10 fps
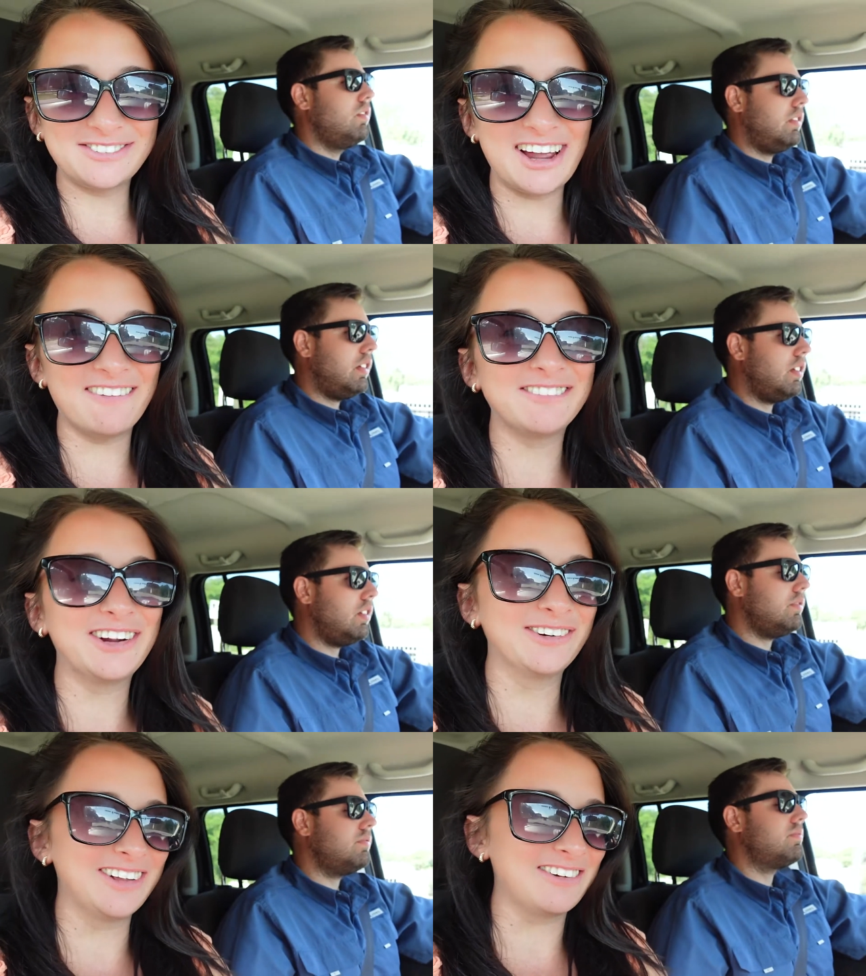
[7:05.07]
Speaker 1: We have
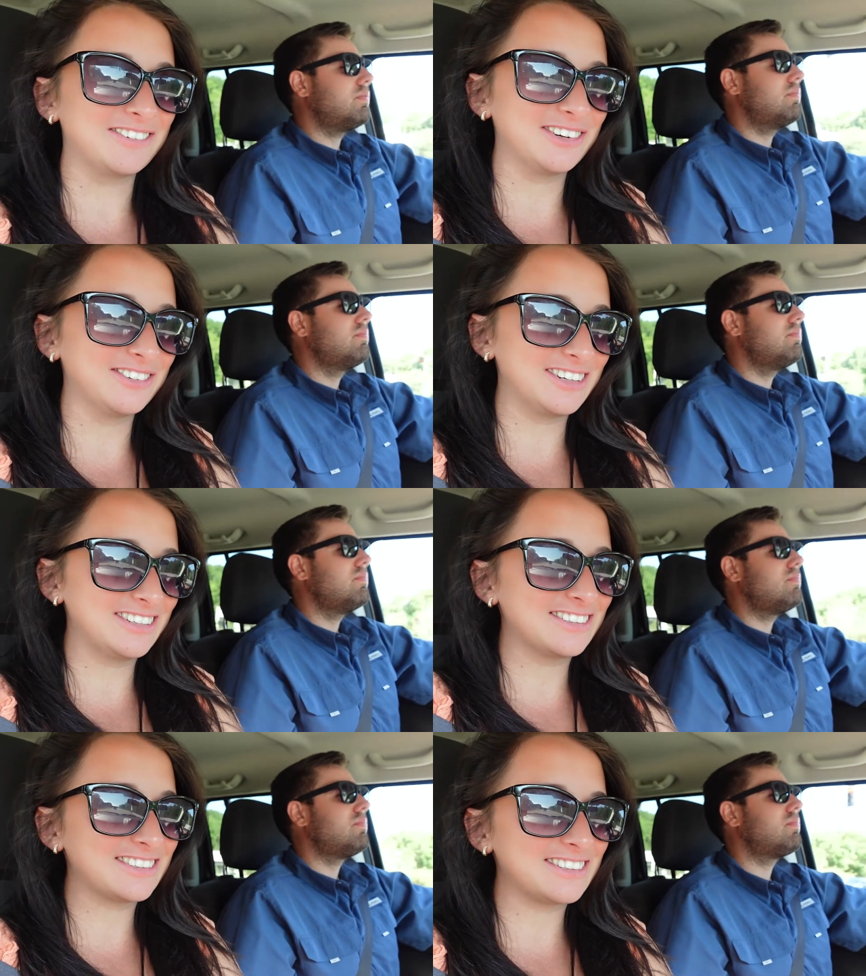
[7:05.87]
no
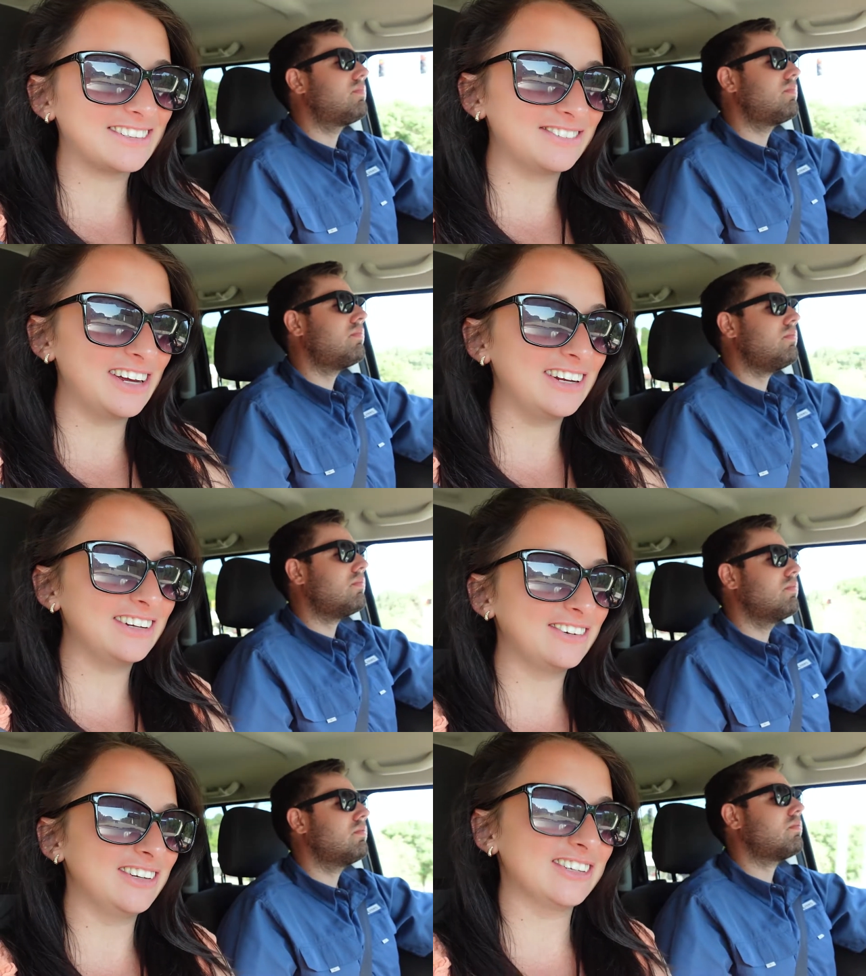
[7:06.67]
leftovers.
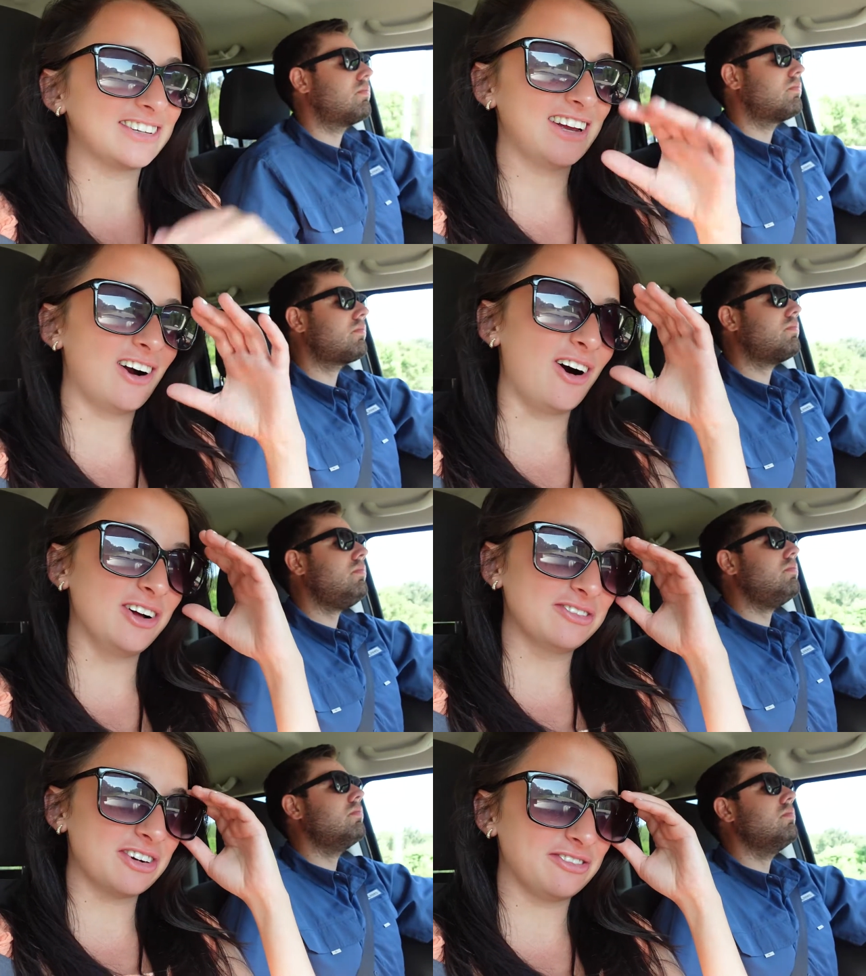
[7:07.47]
We we just ate
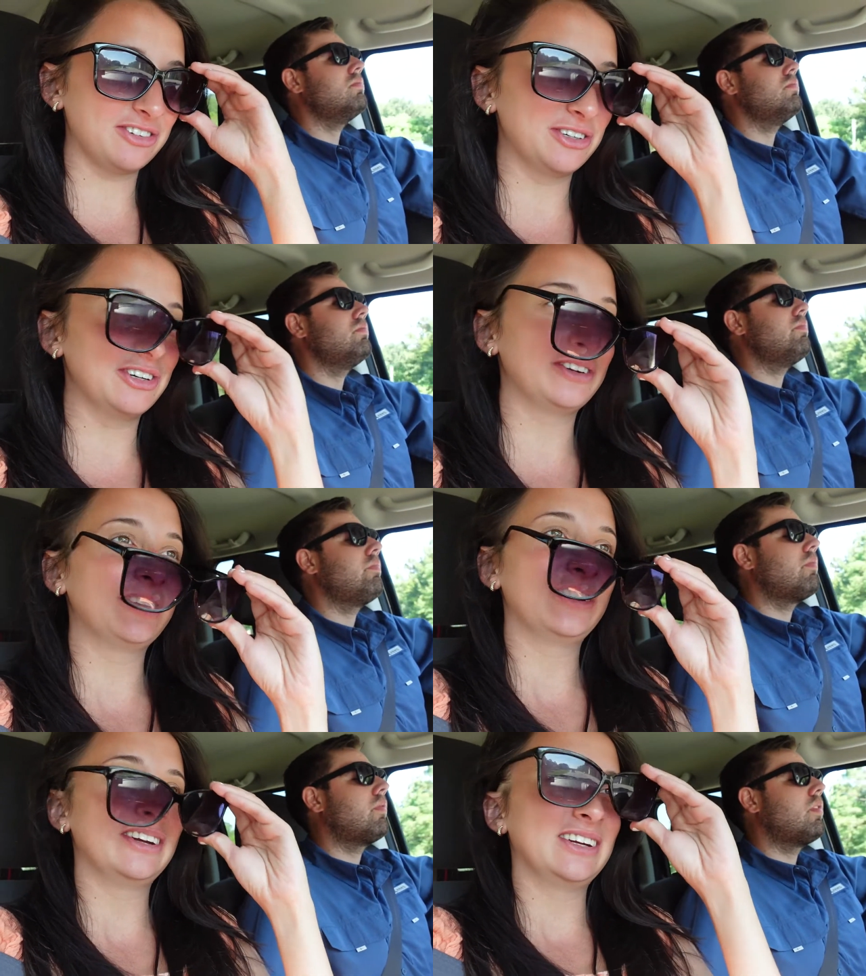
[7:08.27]
all of our food
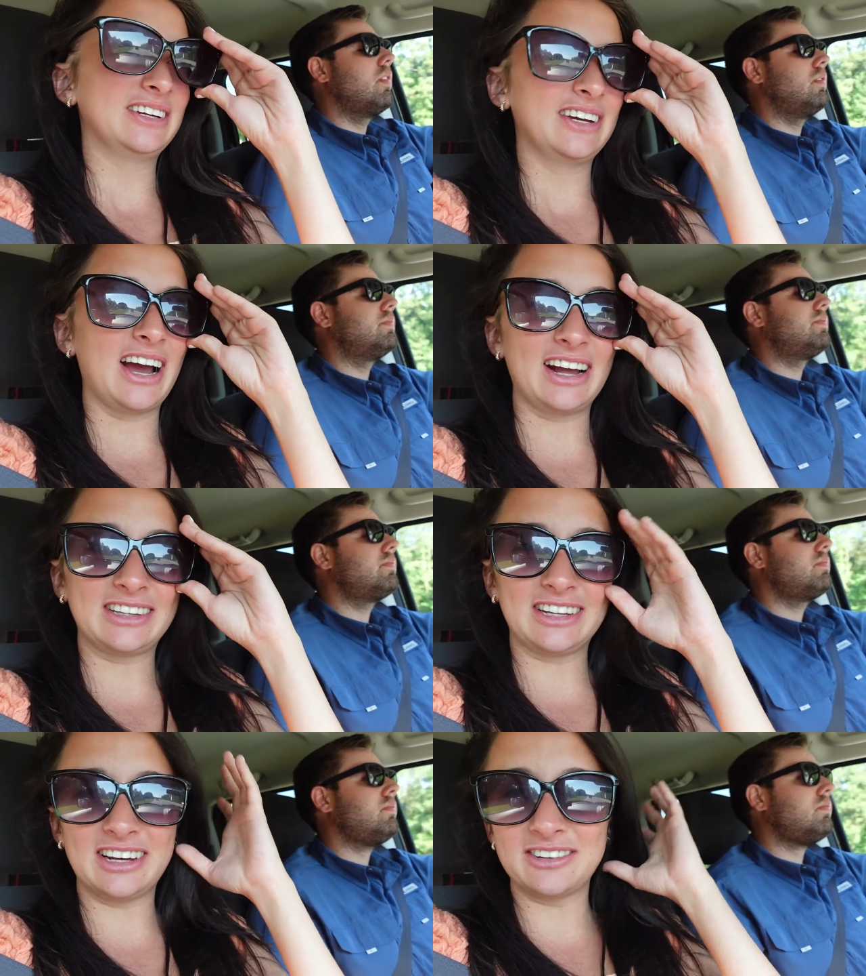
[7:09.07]

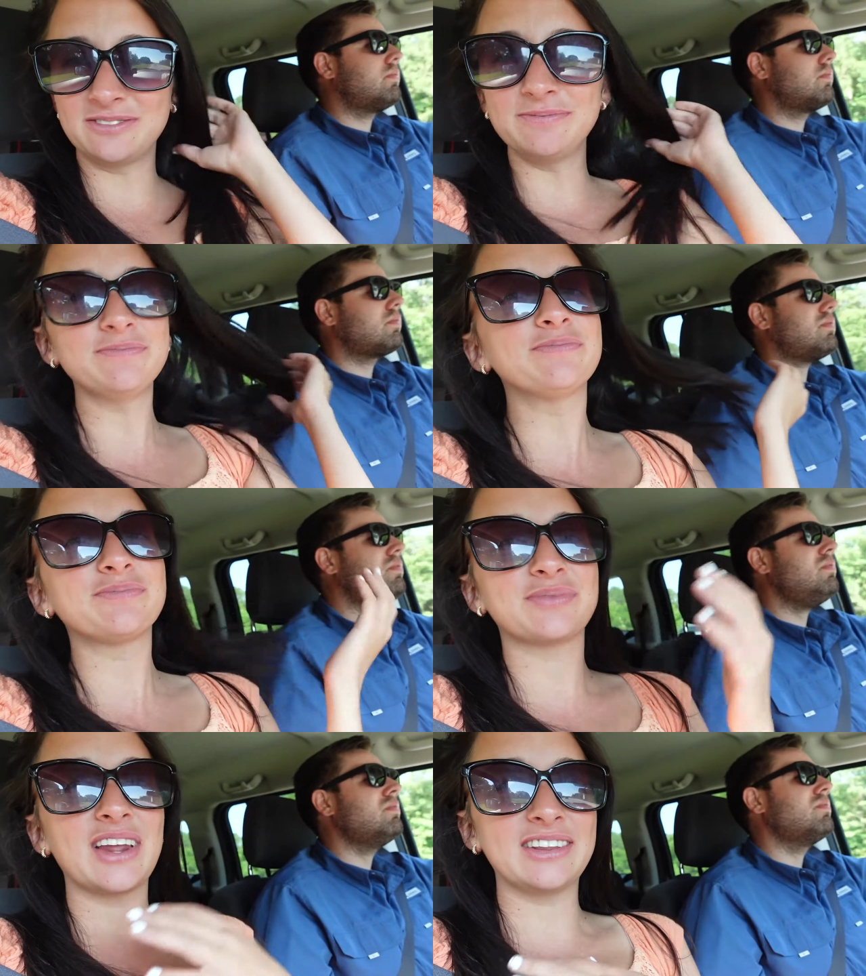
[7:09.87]
at the
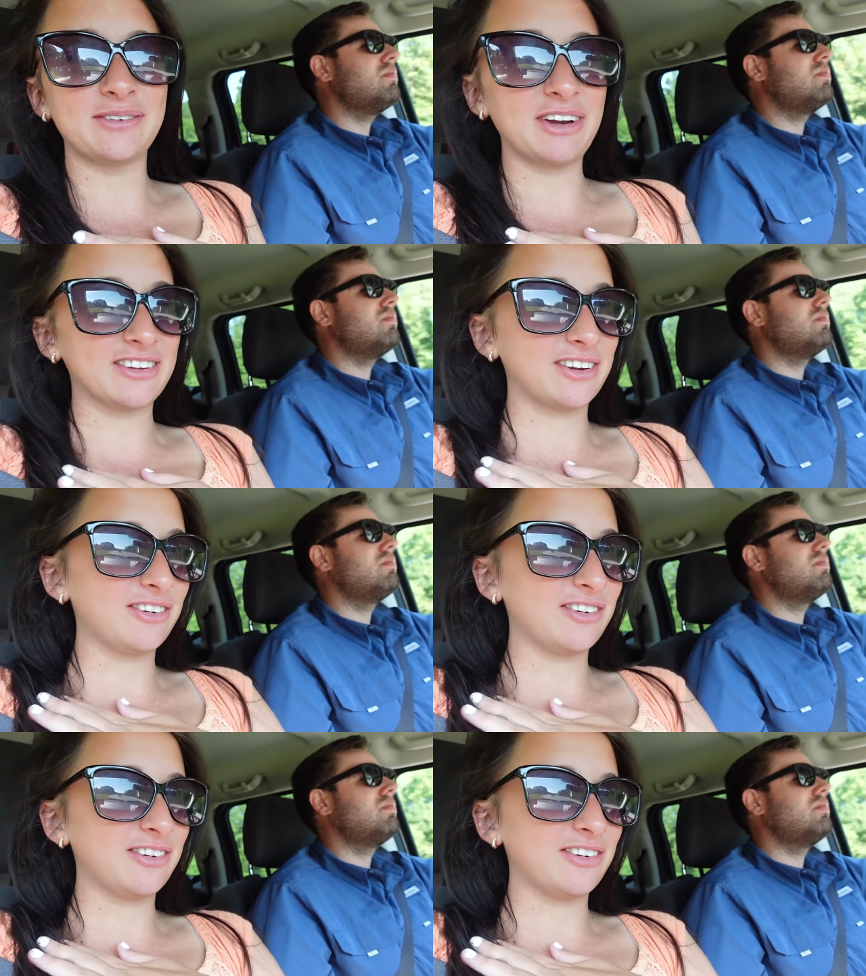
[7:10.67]
at the Mexican